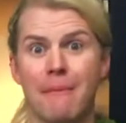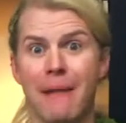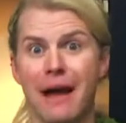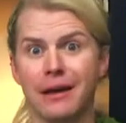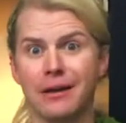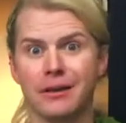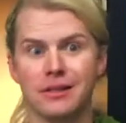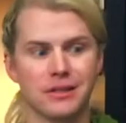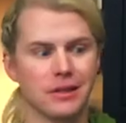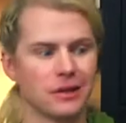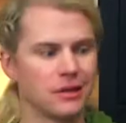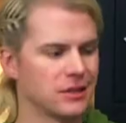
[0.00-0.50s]

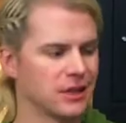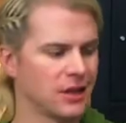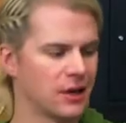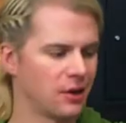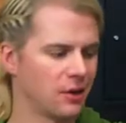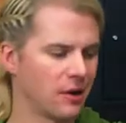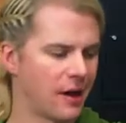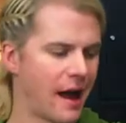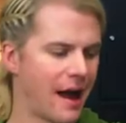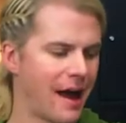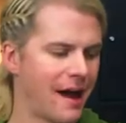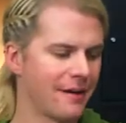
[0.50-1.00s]
Michael's Arts and
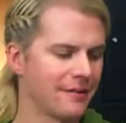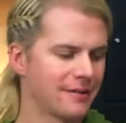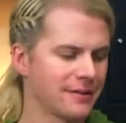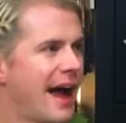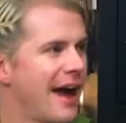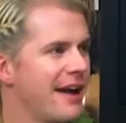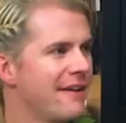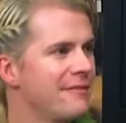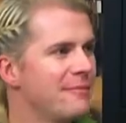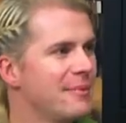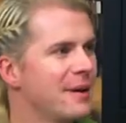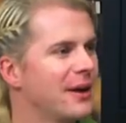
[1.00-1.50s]
Crafts.
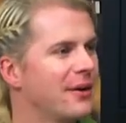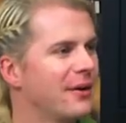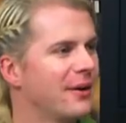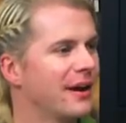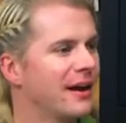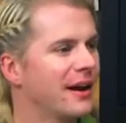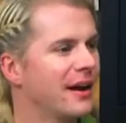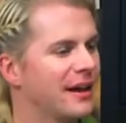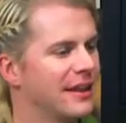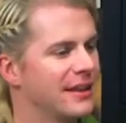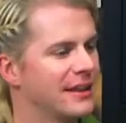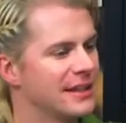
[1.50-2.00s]
I've been
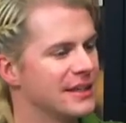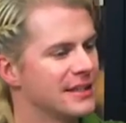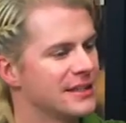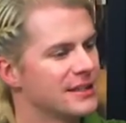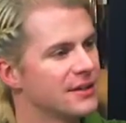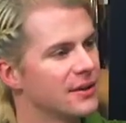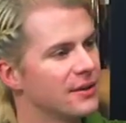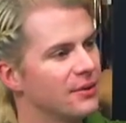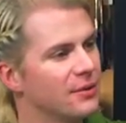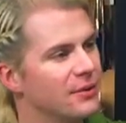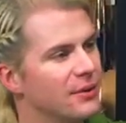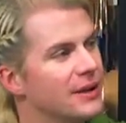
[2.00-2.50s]
going on this
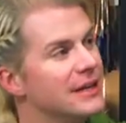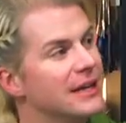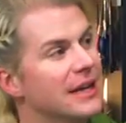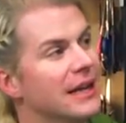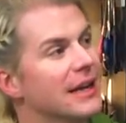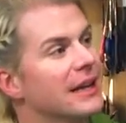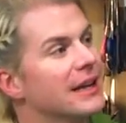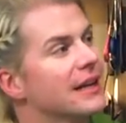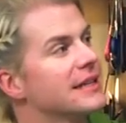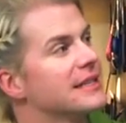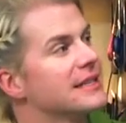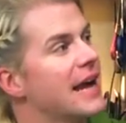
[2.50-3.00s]

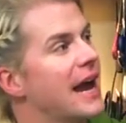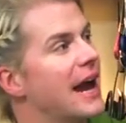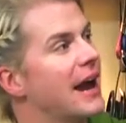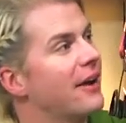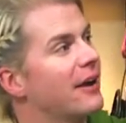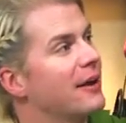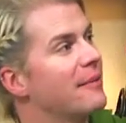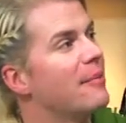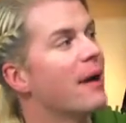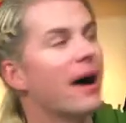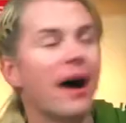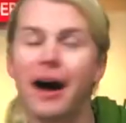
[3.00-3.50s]
ridiculous
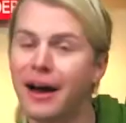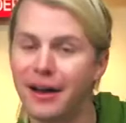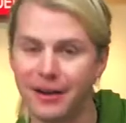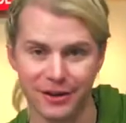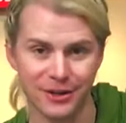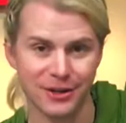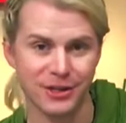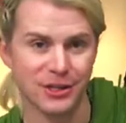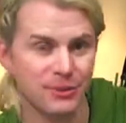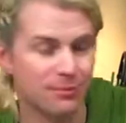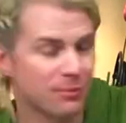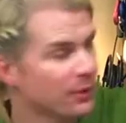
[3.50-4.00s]
Harry
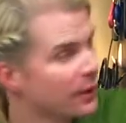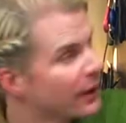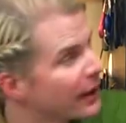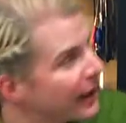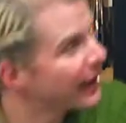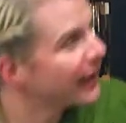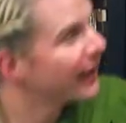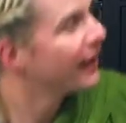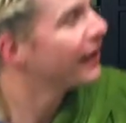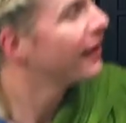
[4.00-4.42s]
Potter spree